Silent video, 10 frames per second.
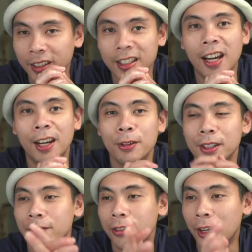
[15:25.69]
yeah, it
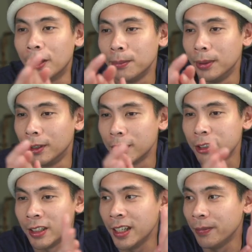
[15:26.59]
was a failed build
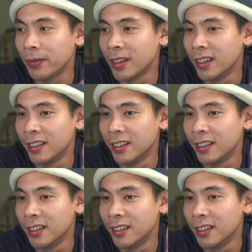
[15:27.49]
stream.